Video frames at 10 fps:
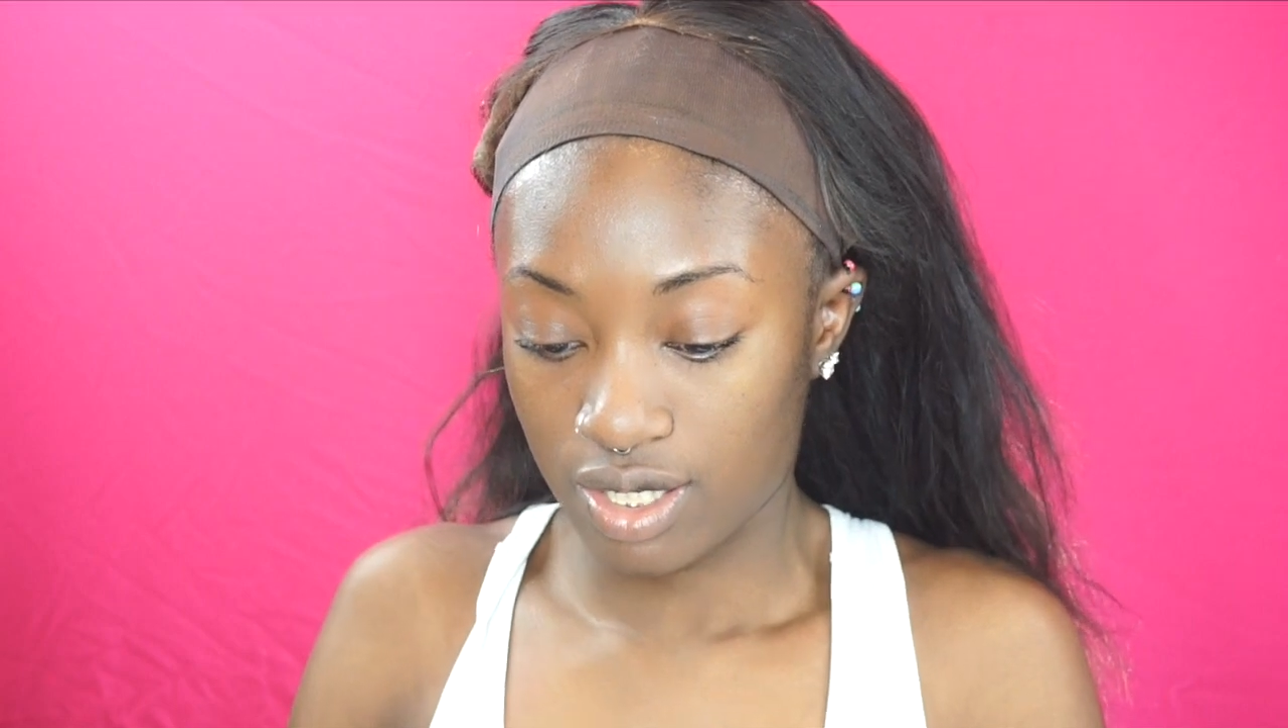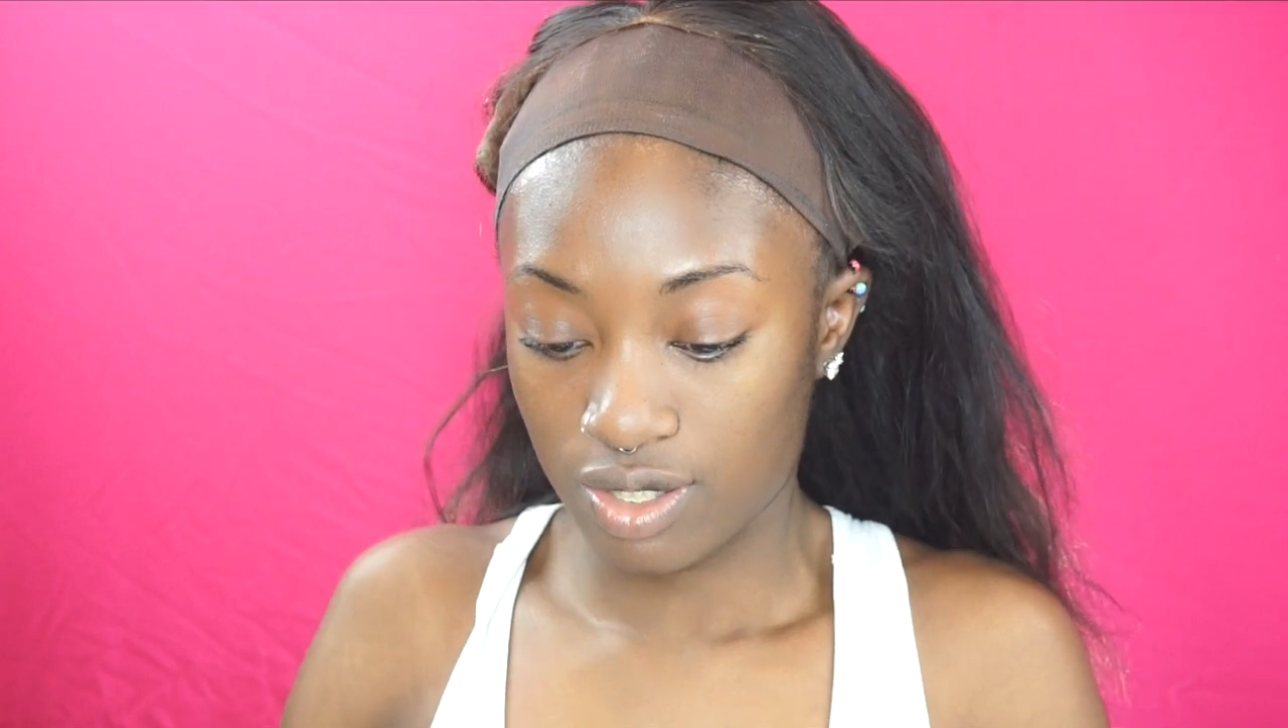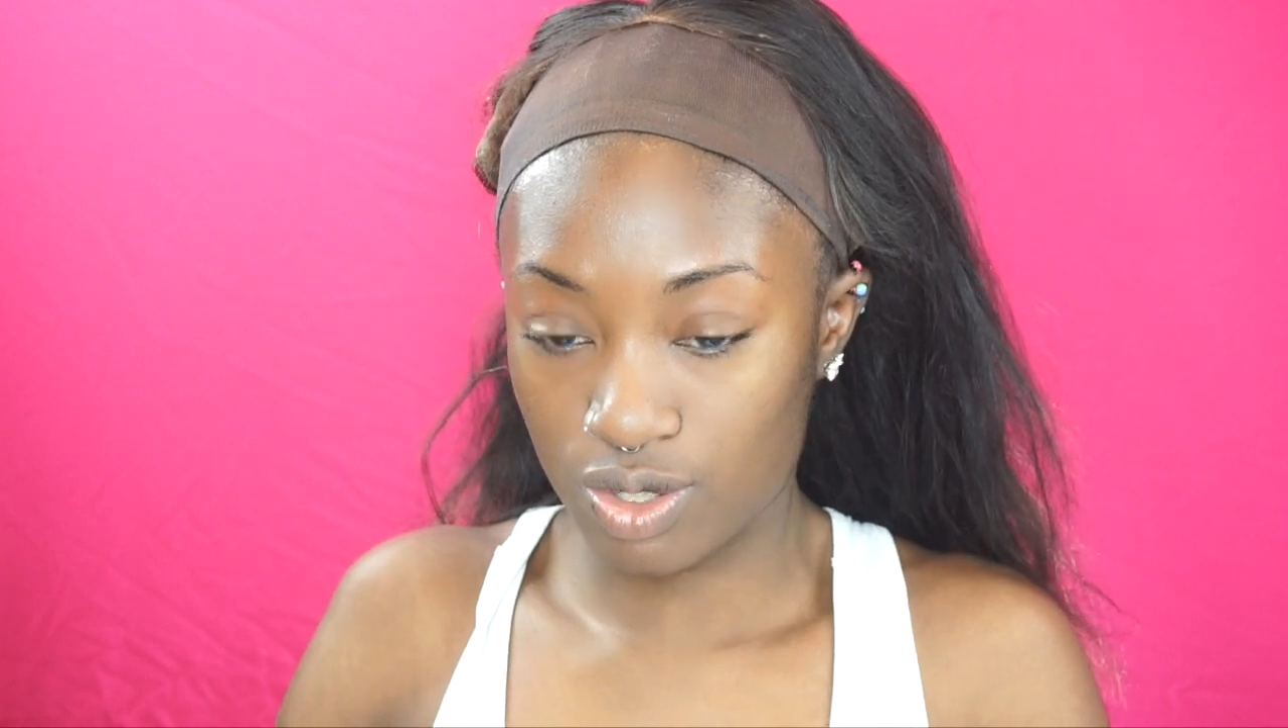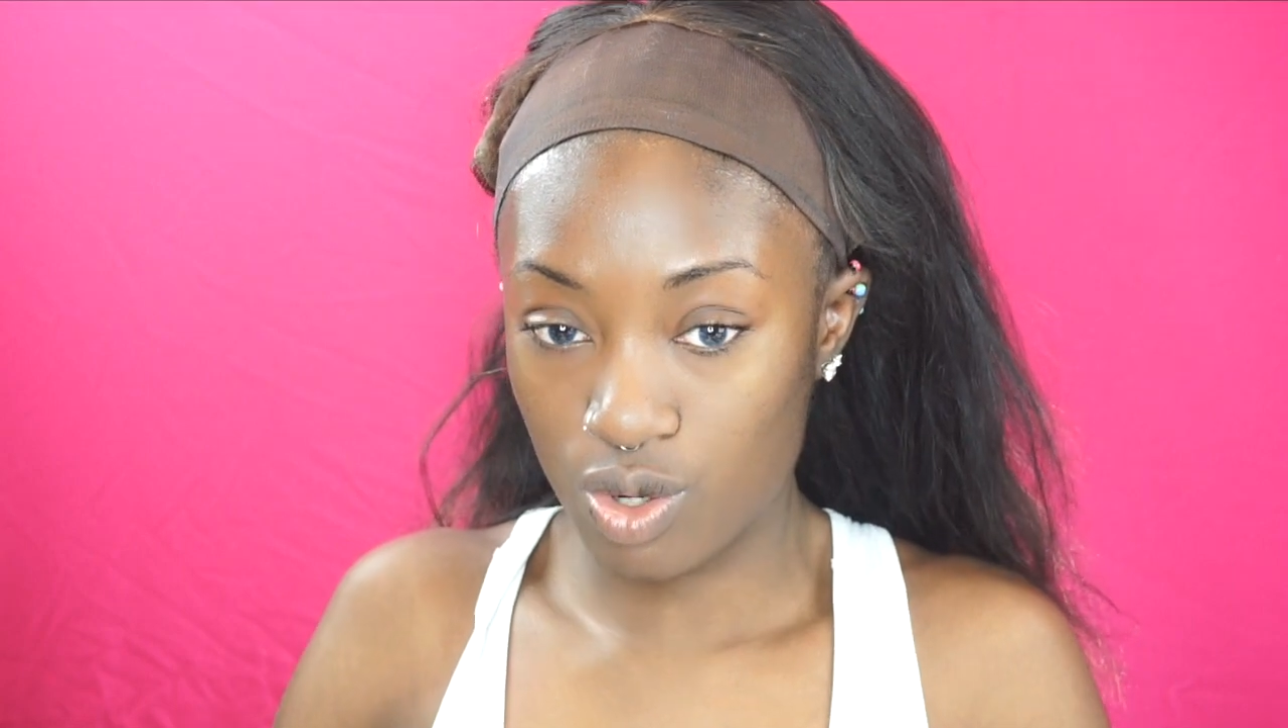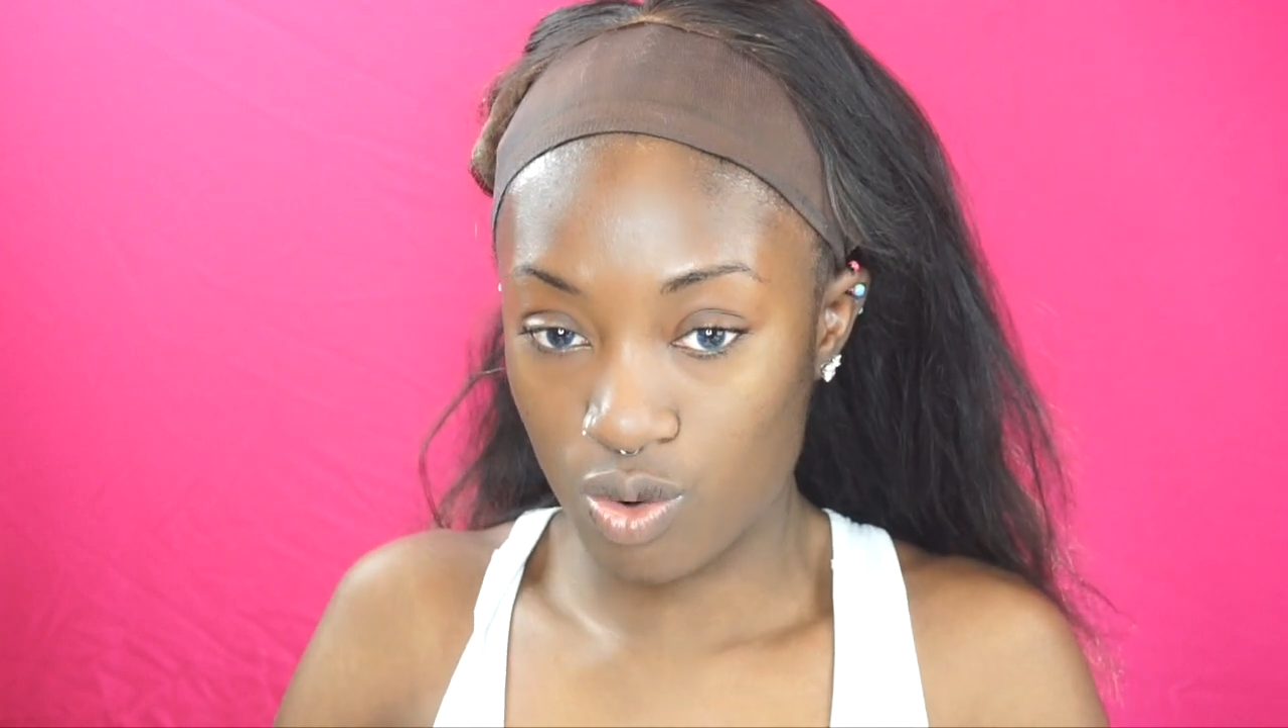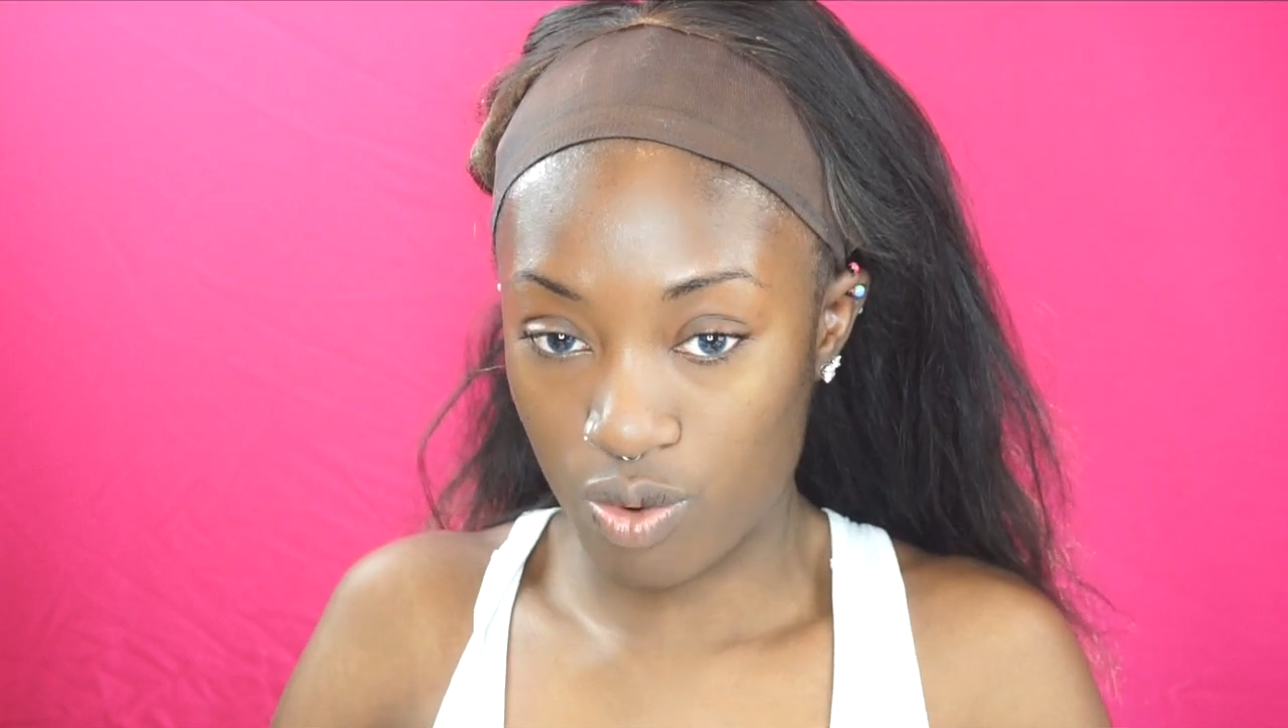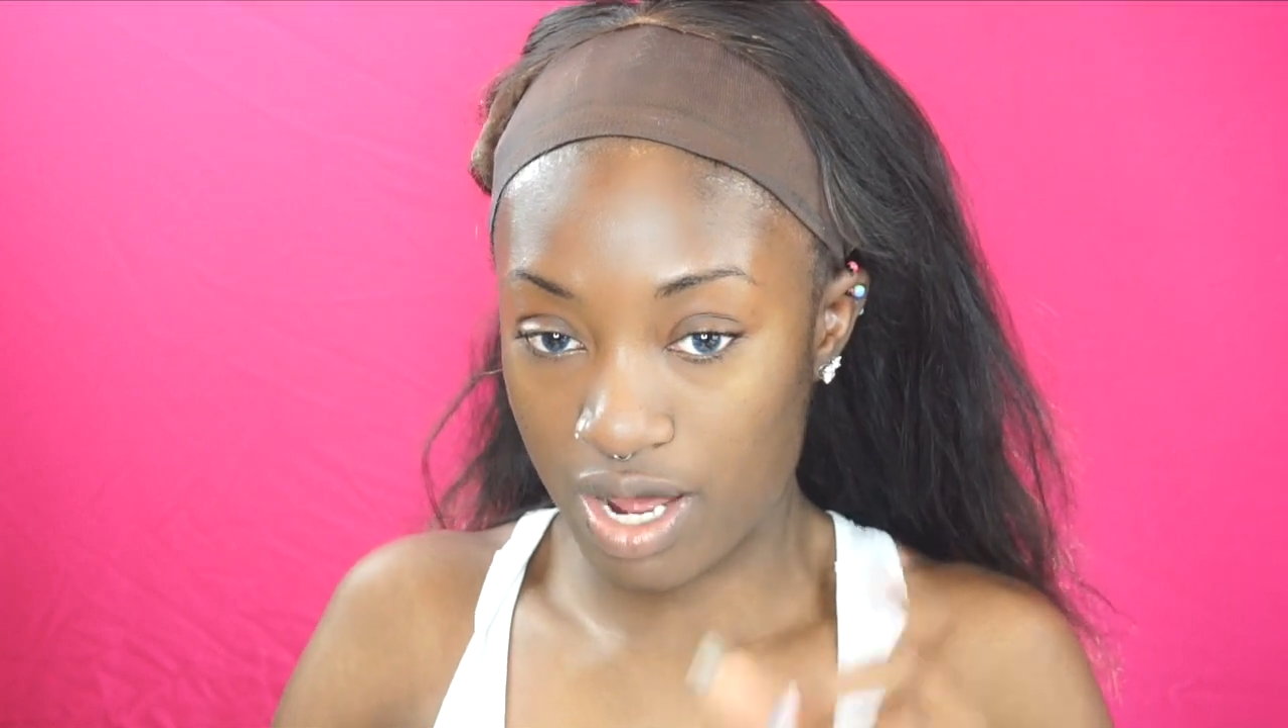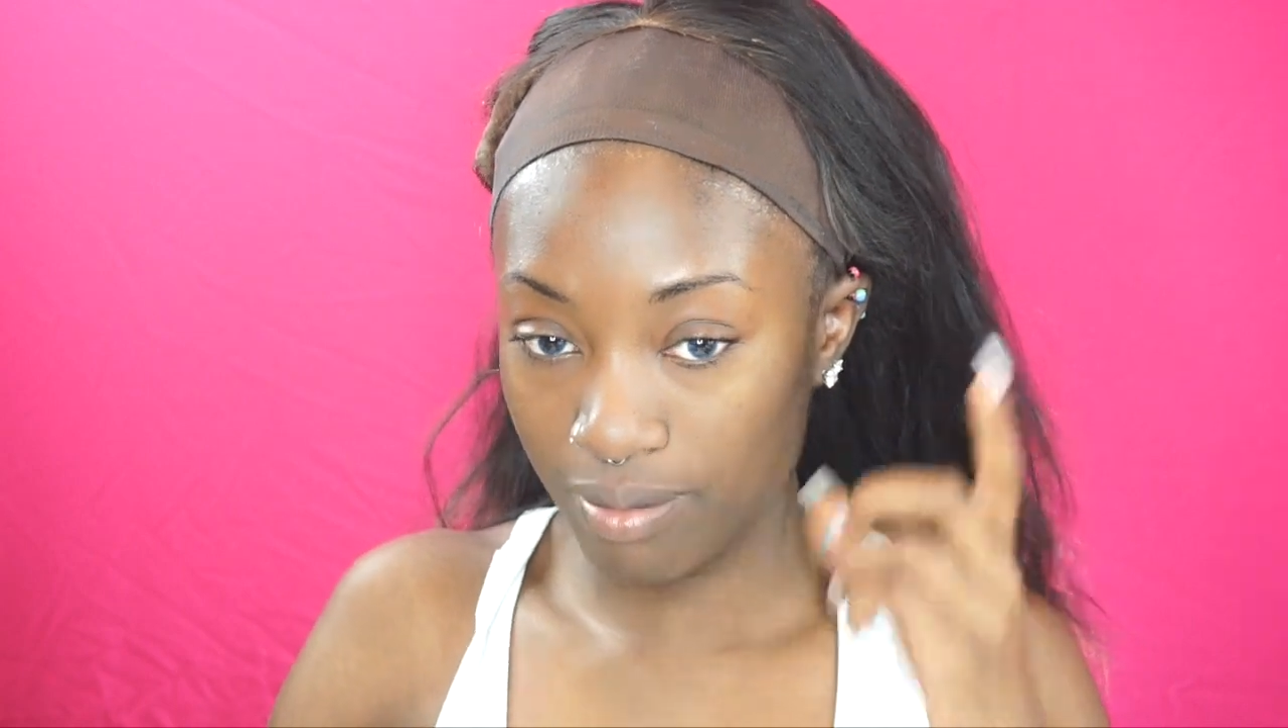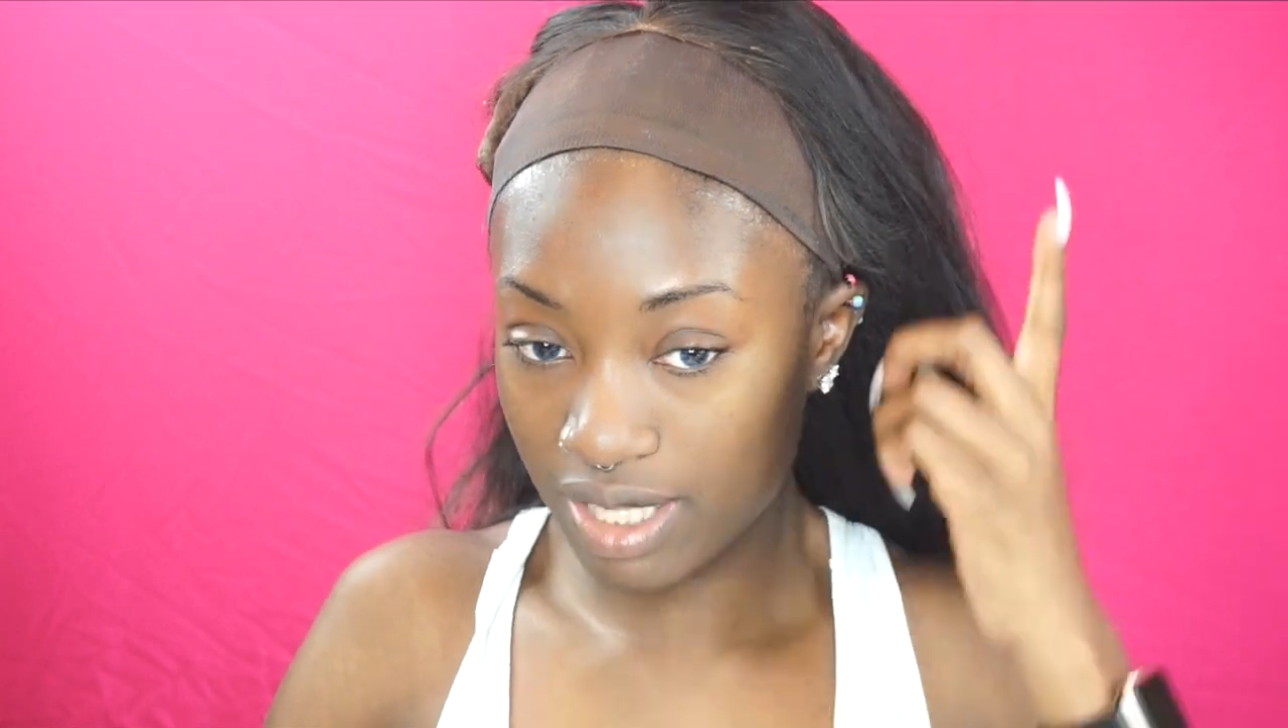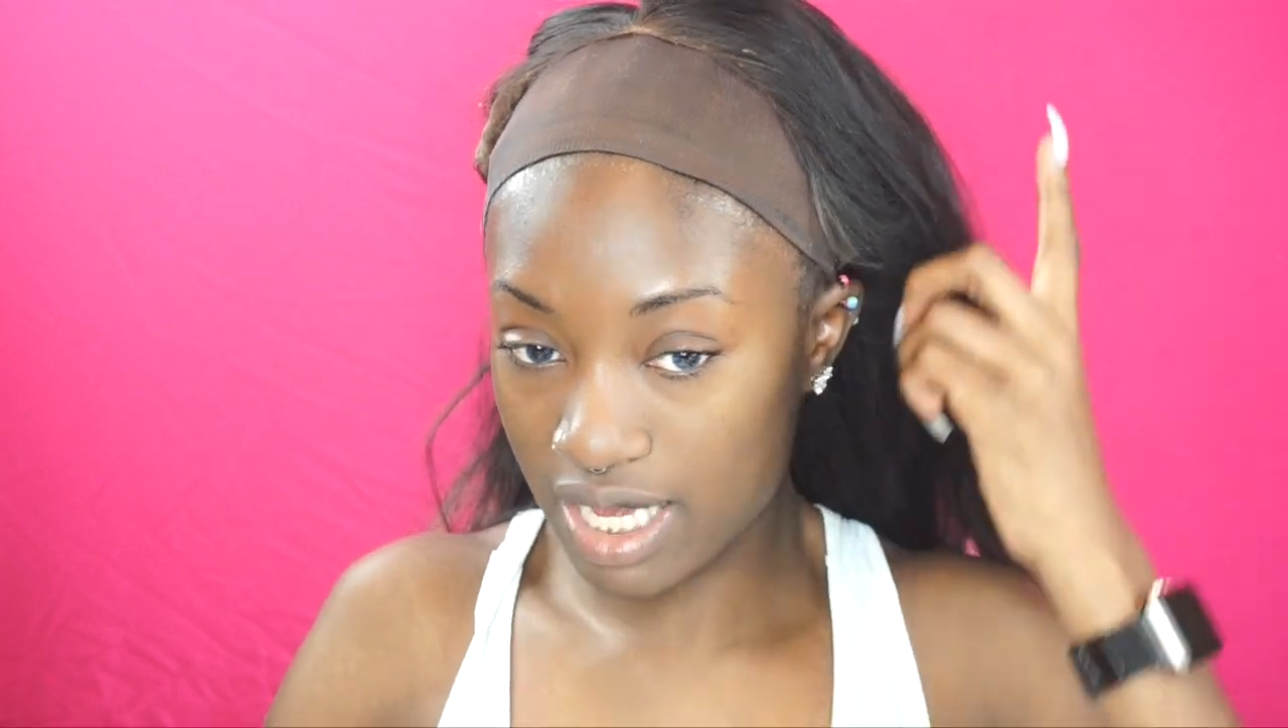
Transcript: So, when I'm